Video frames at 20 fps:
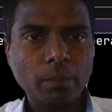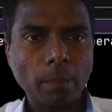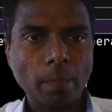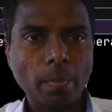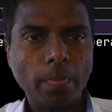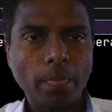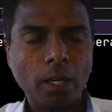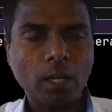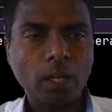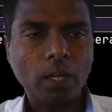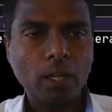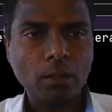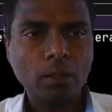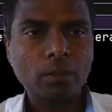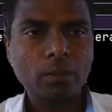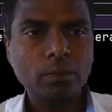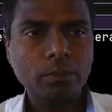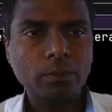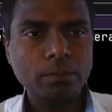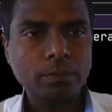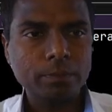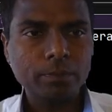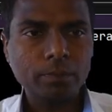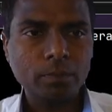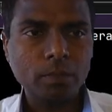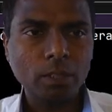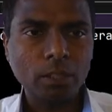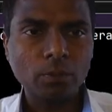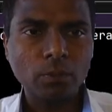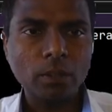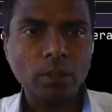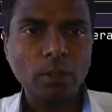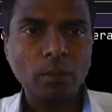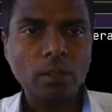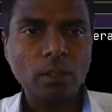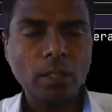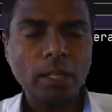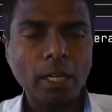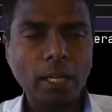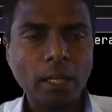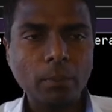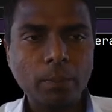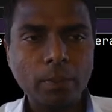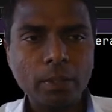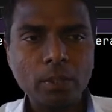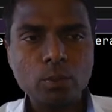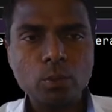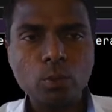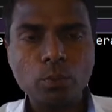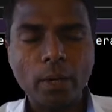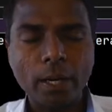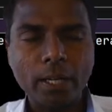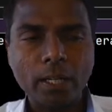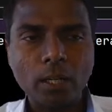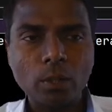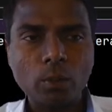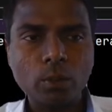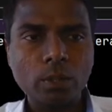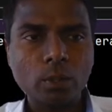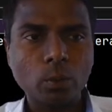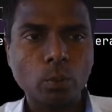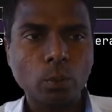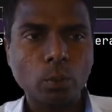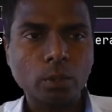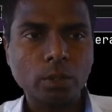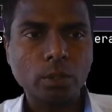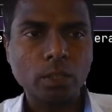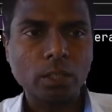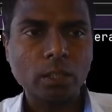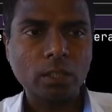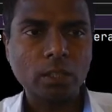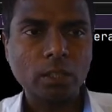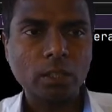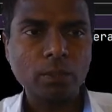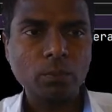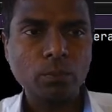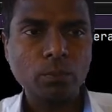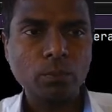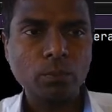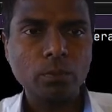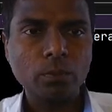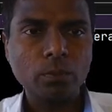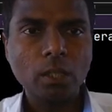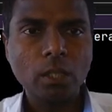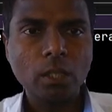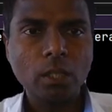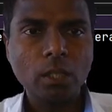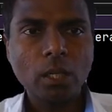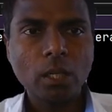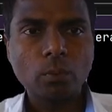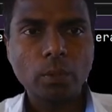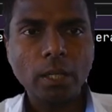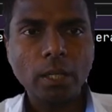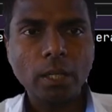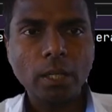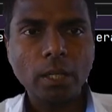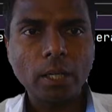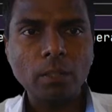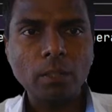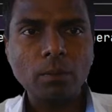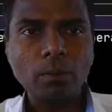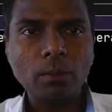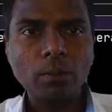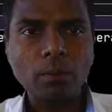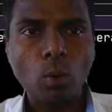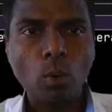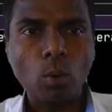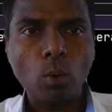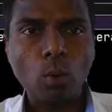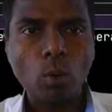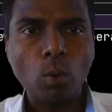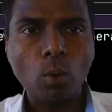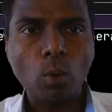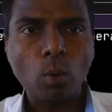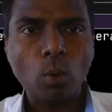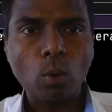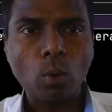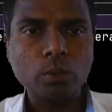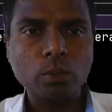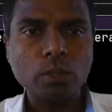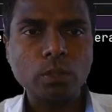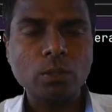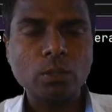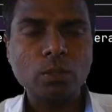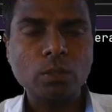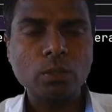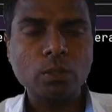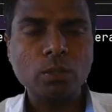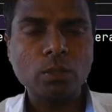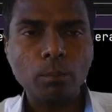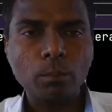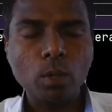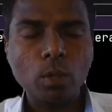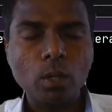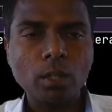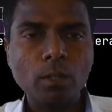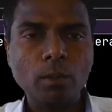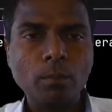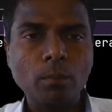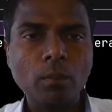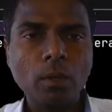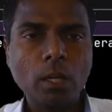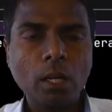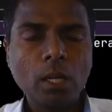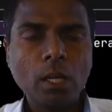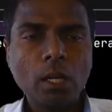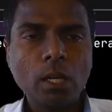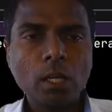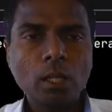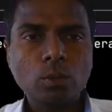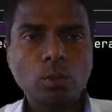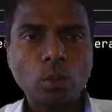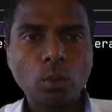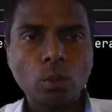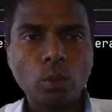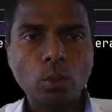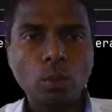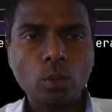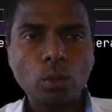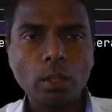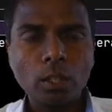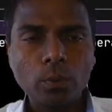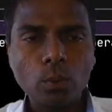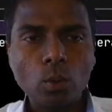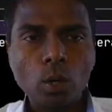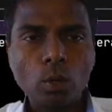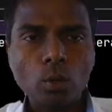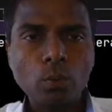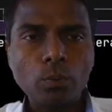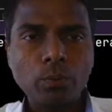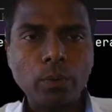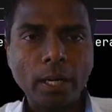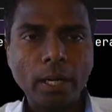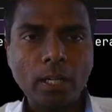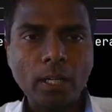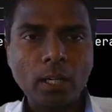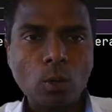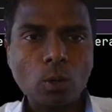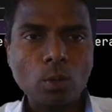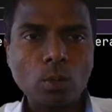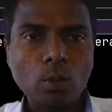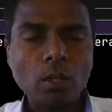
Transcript: uh, it will help us to find out the quotient. Then we have seen modular division, which is very important. So if you want to find out